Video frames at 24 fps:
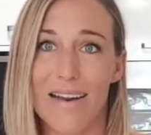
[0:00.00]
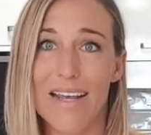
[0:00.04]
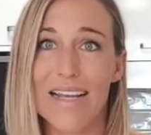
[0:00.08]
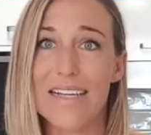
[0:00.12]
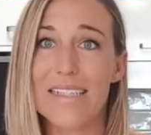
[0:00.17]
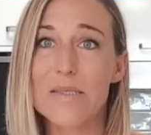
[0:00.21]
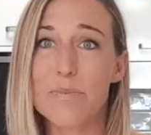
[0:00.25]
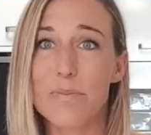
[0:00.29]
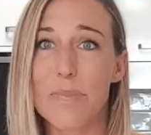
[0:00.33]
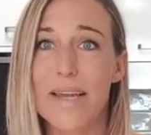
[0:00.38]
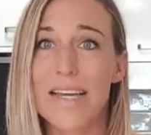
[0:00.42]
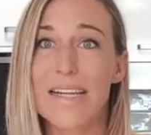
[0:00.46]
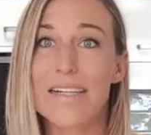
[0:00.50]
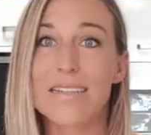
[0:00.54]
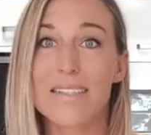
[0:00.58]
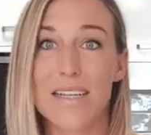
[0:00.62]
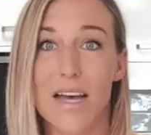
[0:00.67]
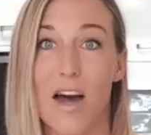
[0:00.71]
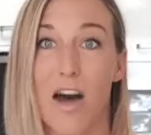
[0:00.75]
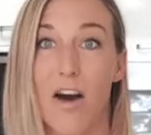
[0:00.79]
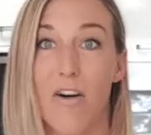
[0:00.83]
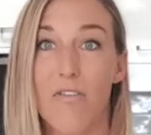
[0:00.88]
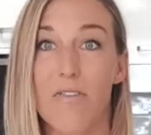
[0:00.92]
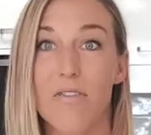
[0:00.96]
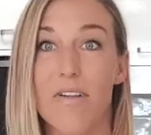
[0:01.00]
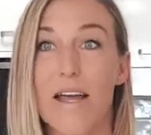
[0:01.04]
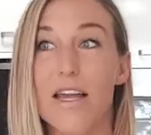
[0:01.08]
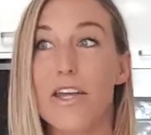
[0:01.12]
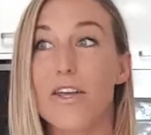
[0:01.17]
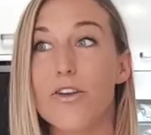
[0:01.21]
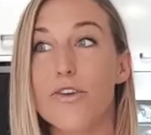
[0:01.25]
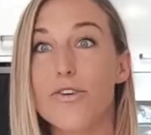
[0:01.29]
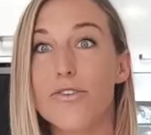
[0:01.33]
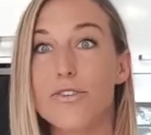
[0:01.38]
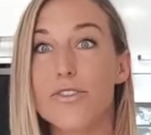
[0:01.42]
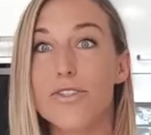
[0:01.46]
It's been tough. Like
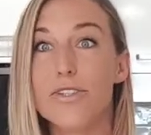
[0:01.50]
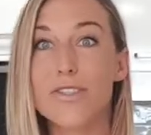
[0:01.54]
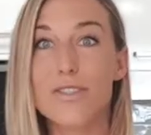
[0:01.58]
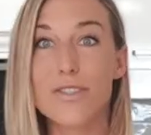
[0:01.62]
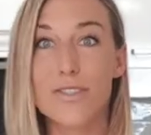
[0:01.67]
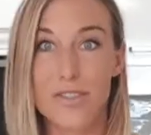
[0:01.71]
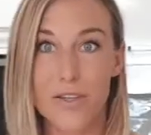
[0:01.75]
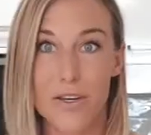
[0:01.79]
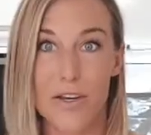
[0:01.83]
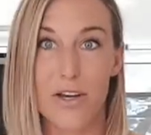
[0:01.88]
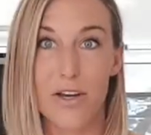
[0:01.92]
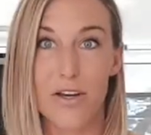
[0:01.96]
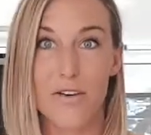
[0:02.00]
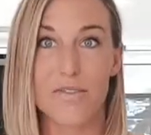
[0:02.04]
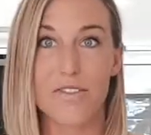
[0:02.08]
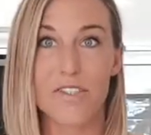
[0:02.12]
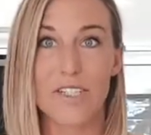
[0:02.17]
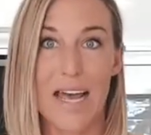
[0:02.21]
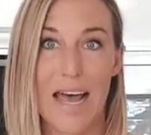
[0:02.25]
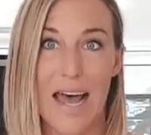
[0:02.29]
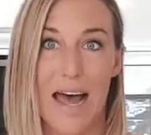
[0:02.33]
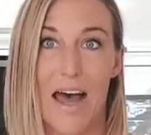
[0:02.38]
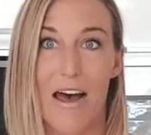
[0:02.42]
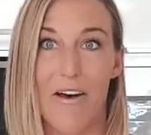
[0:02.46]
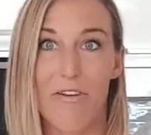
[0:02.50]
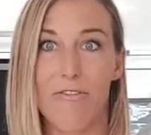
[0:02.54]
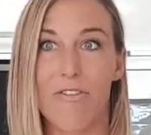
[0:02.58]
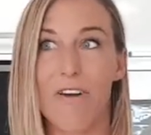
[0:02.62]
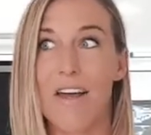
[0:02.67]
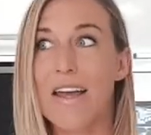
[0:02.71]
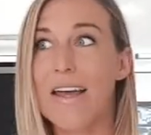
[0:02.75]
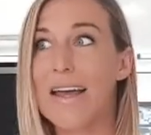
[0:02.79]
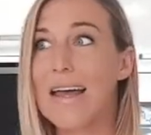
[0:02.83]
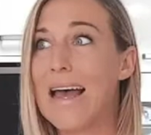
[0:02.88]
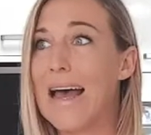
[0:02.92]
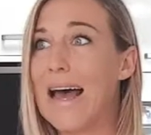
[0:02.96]
you deserve to have
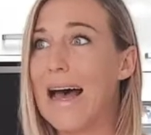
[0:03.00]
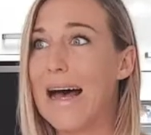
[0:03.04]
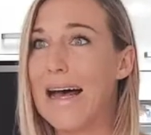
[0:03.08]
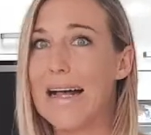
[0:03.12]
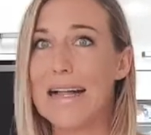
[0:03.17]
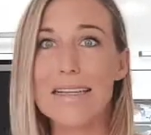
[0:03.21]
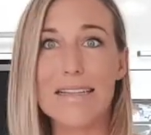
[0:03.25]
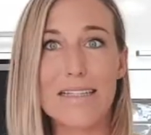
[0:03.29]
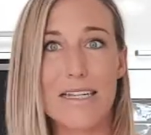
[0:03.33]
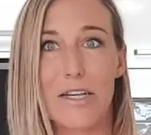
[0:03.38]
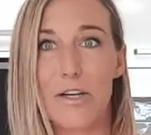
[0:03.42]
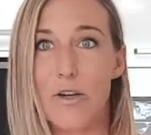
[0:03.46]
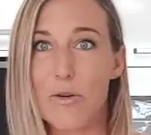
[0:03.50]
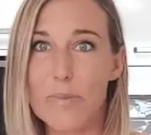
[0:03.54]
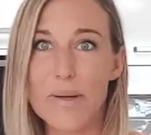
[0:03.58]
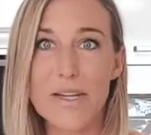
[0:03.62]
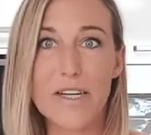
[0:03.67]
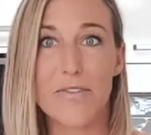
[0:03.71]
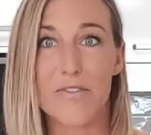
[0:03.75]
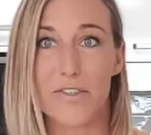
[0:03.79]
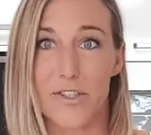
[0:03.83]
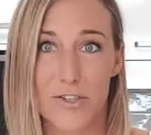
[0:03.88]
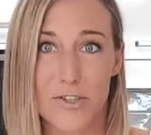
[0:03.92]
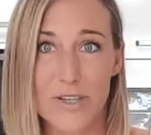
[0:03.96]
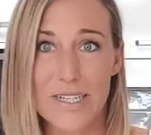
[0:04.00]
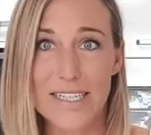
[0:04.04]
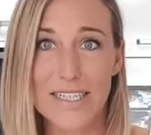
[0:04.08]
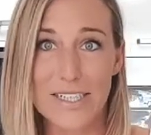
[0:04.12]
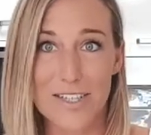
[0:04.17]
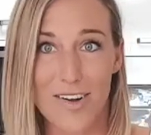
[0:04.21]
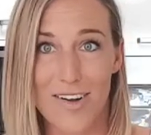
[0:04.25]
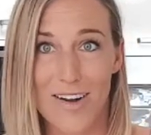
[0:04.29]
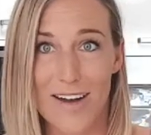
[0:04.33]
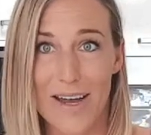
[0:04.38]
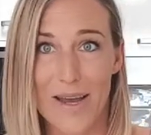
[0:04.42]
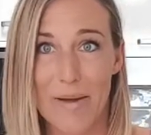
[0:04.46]
a little bit of treat
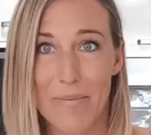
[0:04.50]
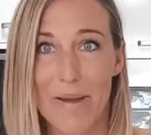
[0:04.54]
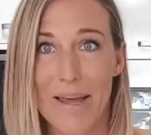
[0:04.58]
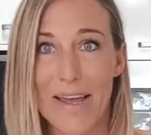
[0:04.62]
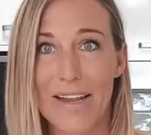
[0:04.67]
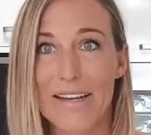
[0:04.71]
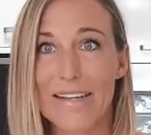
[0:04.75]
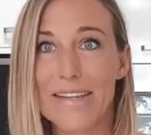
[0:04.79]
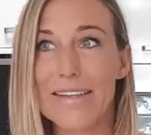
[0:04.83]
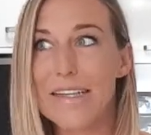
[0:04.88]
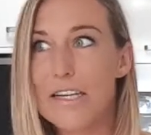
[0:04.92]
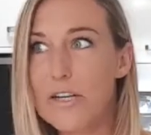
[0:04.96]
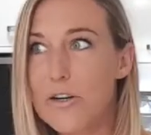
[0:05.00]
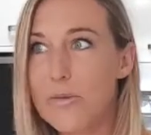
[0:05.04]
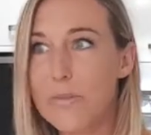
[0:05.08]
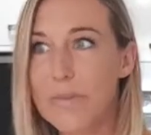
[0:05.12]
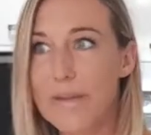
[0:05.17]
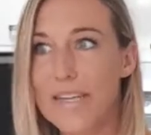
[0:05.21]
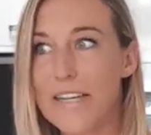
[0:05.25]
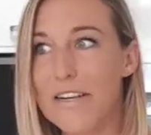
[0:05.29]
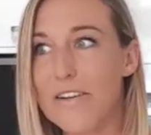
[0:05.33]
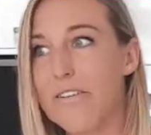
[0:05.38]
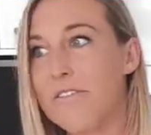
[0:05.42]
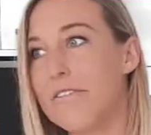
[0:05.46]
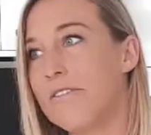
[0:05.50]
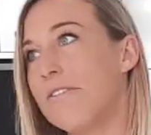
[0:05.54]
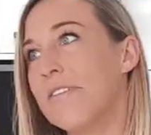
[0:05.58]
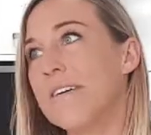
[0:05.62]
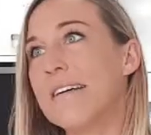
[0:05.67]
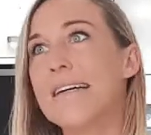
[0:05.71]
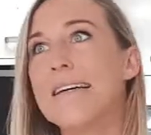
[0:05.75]
time and a little bit of